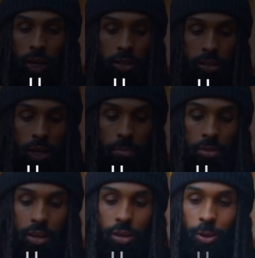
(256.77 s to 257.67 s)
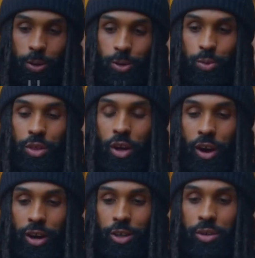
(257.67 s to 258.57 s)
And the same thing goes with
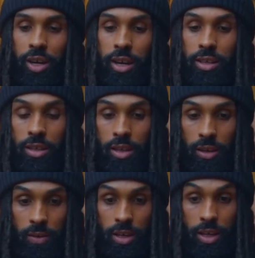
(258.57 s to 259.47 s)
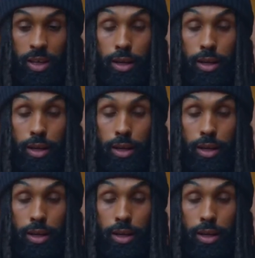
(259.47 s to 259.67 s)
our creativity.